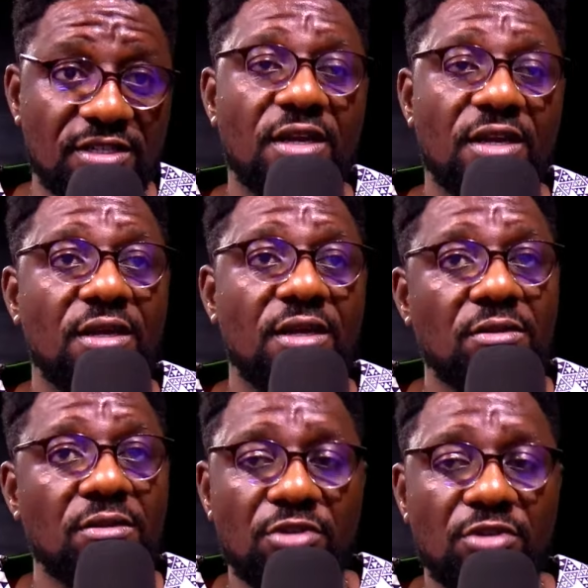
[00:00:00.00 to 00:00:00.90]
because I
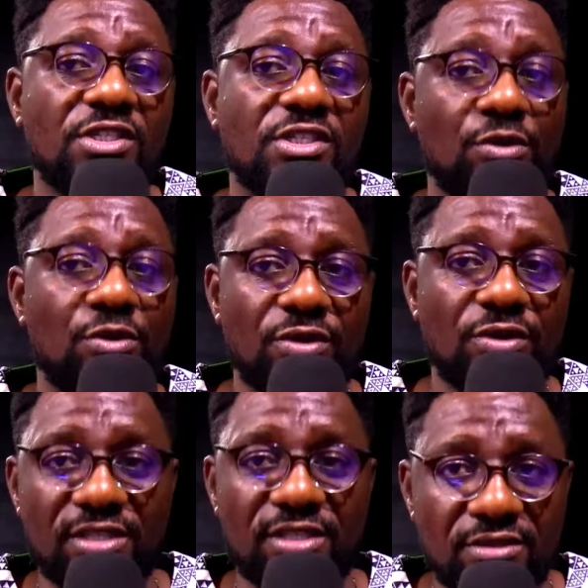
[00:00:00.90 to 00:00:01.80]
want to get
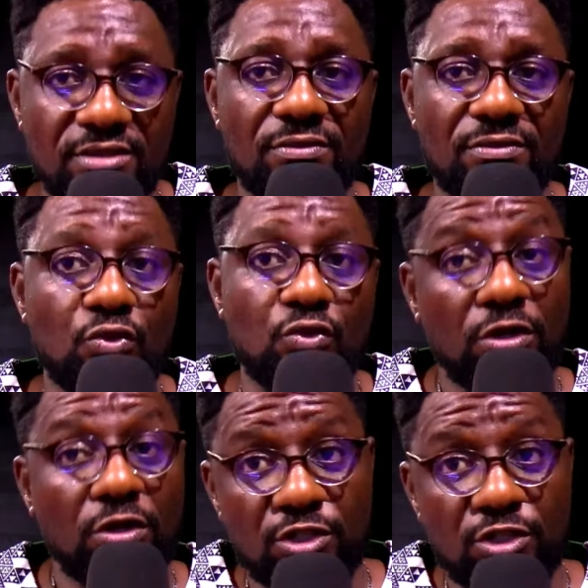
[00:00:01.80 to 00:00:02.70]
to all these
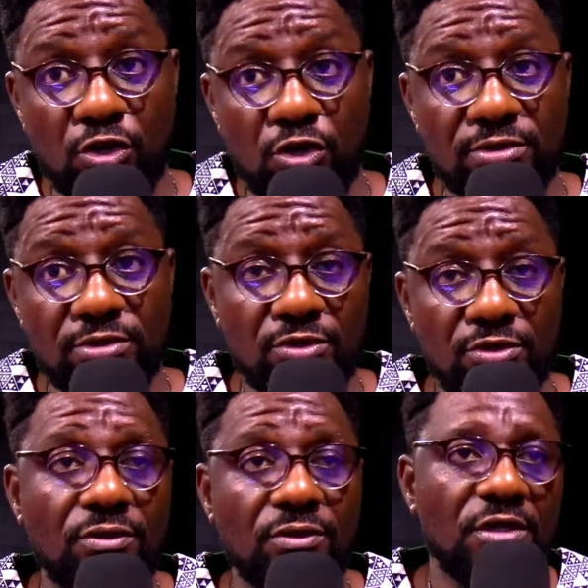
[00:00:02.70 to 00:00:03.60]
jobs, you know.
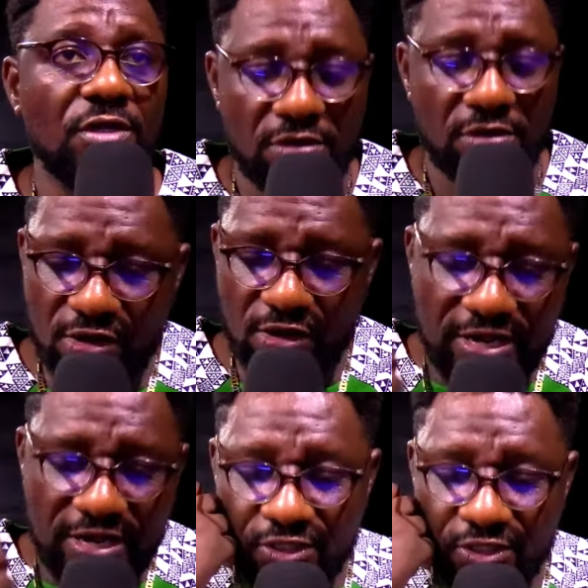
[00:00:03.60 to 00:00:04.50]
I'm going to do this.
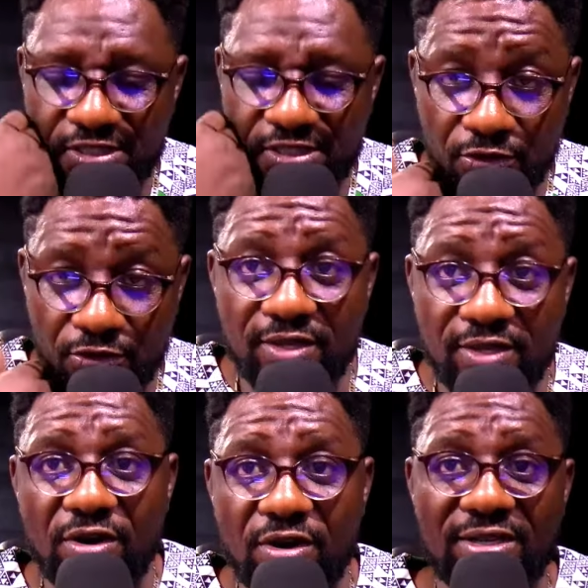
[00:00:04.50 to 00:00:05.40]
I'll spend 4 hours here
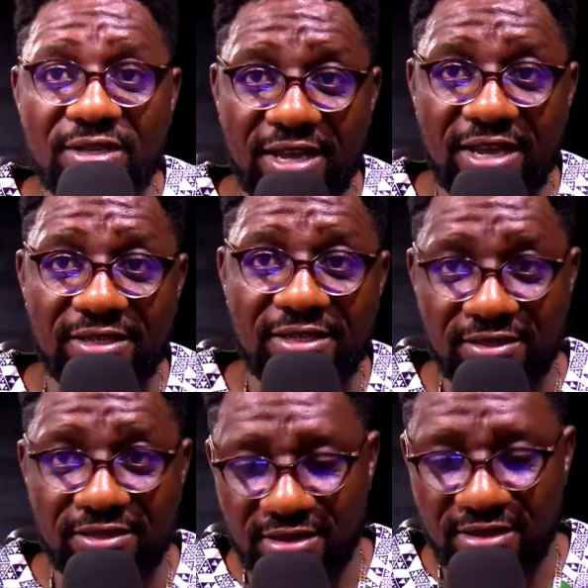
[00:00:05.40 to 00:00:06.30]
and I'll be
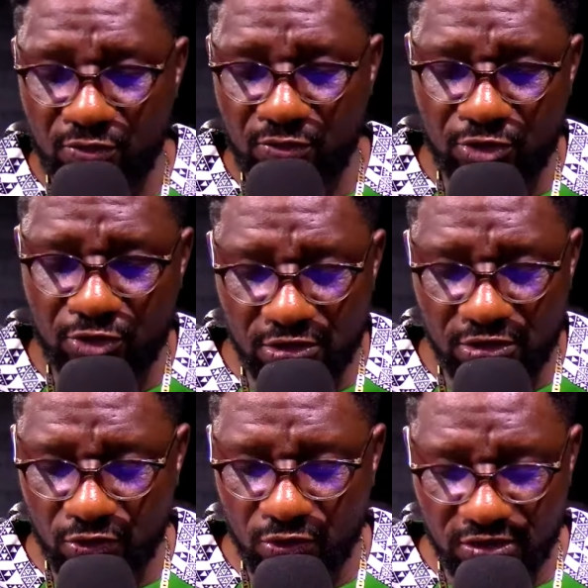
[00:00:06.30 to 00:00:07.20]
struggling with
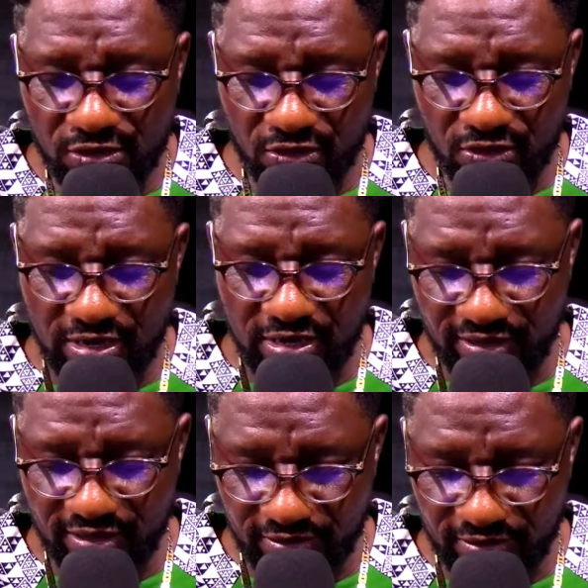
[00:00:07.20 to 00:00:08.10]
other things.
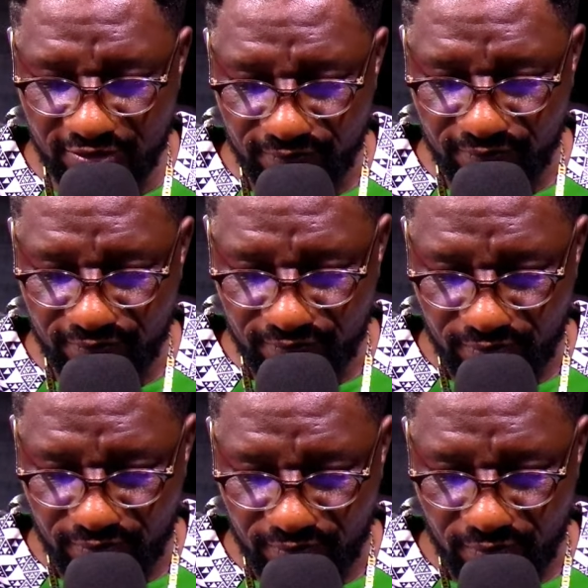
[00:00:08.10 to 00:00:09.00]

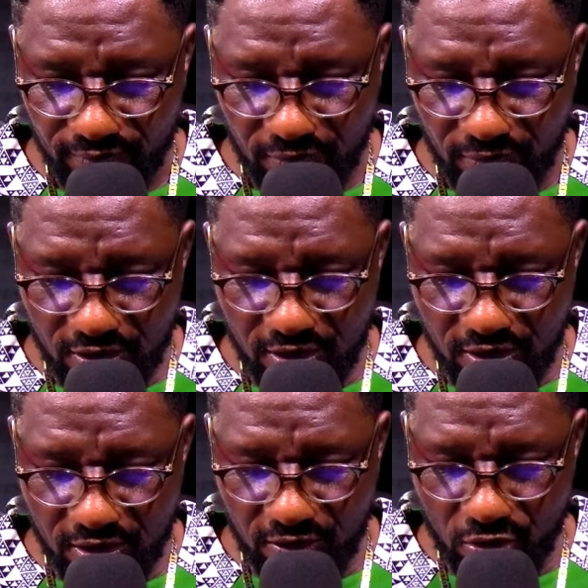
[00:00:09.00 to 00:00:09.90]
Where
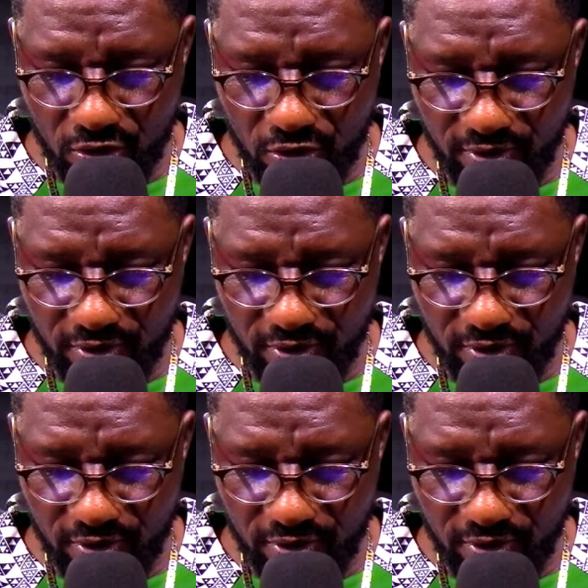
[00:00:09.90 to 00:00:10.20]
am I?